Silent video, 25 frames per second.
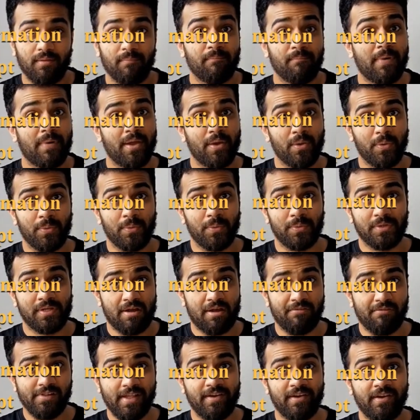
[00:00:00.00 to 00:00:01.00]
my own
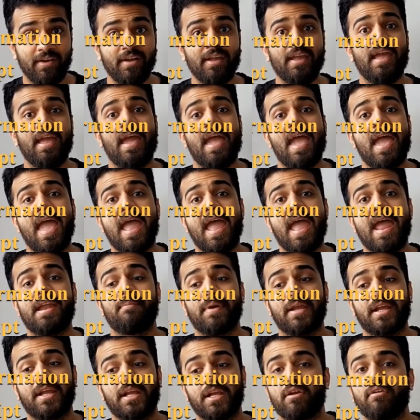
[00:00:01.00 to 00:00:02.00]
cover letter, and
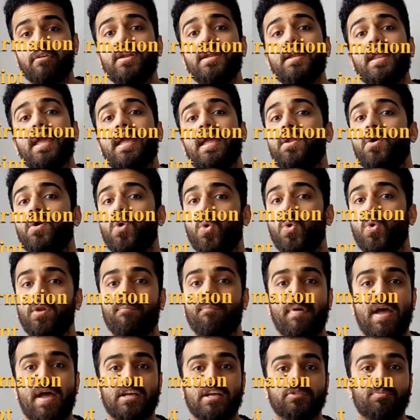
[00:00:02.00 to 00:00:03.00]
my current and
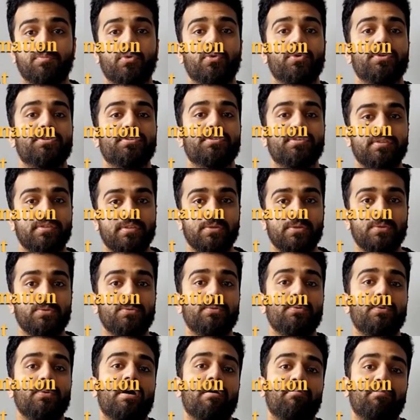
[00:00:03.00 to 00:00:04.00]
old passports.
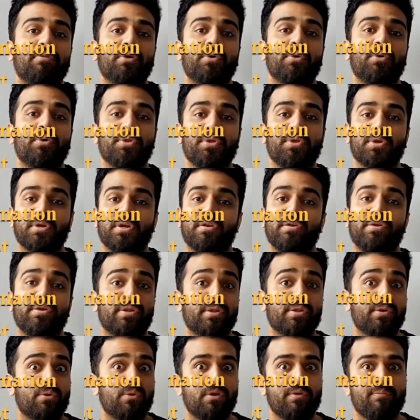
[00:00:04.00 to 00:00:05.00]
Do upload your current
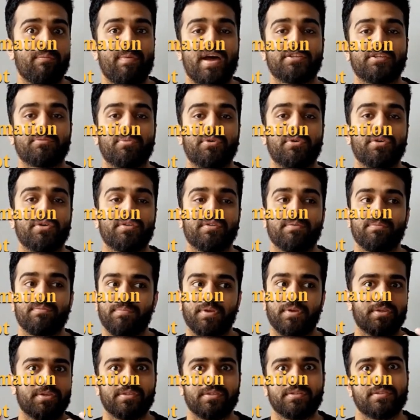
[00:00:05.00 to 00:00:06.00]
and old passports
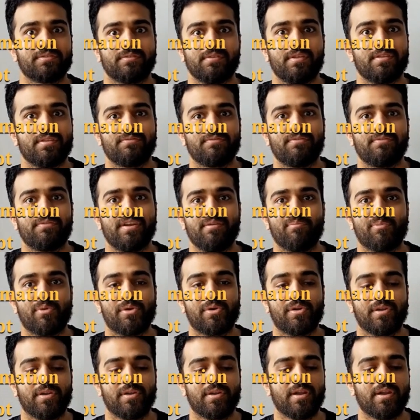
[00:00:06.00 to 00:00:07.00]
because it's very
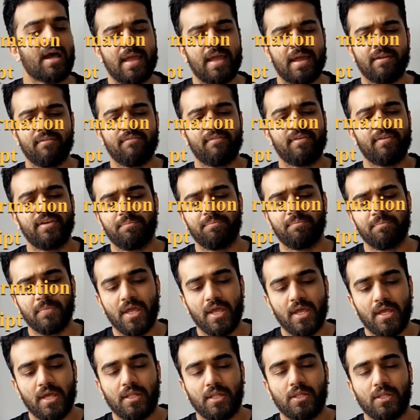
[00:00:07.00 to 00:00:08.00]
important. I had a very
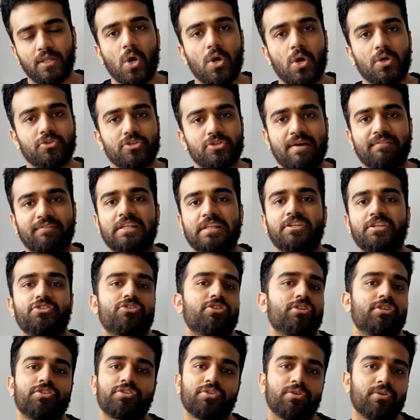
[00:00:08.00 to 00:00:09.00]
long travel
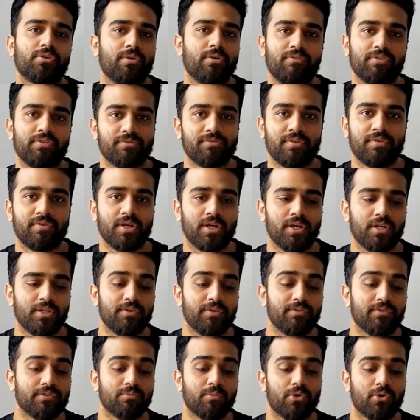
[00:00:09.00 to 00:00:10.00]
history, so
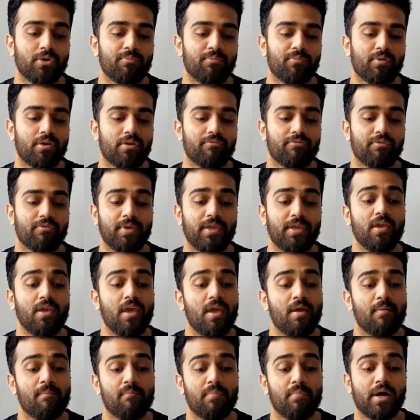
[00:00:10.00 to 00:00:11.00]
it was more important for me,
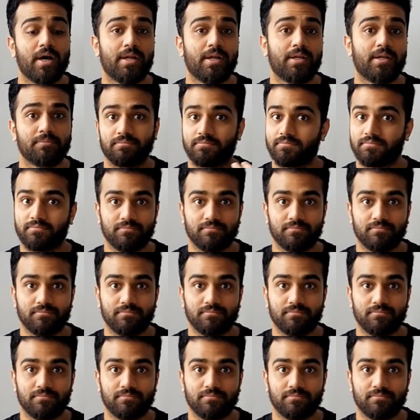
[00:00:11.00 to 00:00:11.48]
but